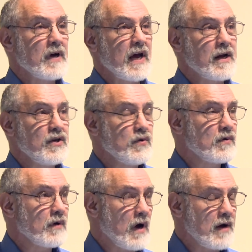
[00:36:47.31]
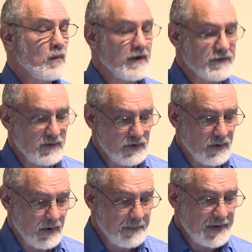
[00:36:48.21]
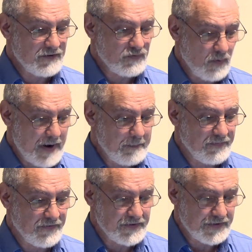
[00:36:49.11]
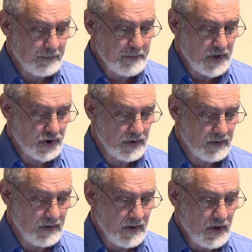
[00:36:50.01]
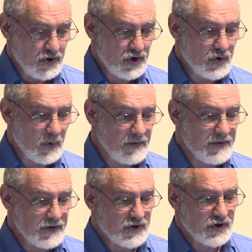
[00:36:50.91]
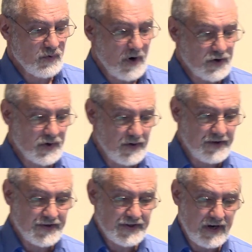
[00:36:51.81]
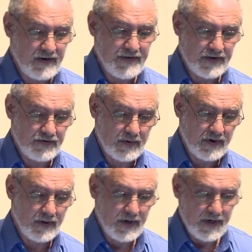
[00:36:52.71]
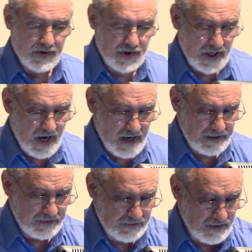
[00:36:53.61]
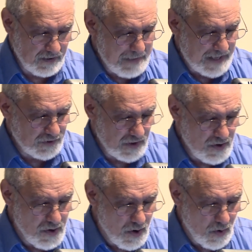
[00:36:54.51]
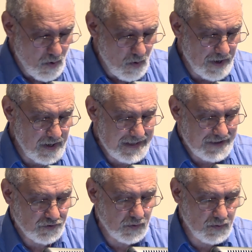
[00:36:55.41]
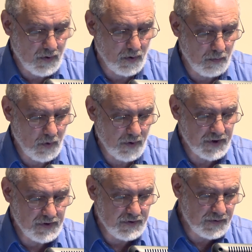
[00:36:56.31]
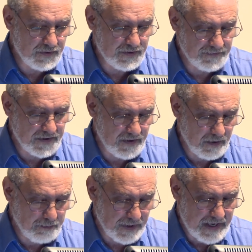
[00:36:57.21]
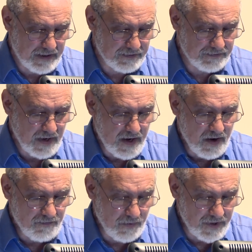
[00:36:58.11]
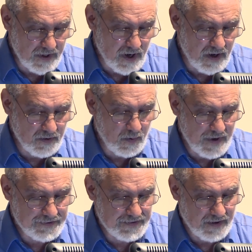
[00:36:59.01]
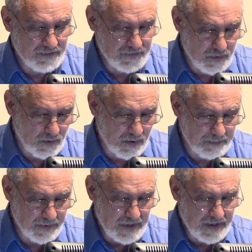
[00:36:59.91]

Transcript: And a Judenrein Western Europe is ripe for submission. Short of the destruction of the State of Israel, jihadis could imagine no initial goal more conducive to their plans for the conquest of Europe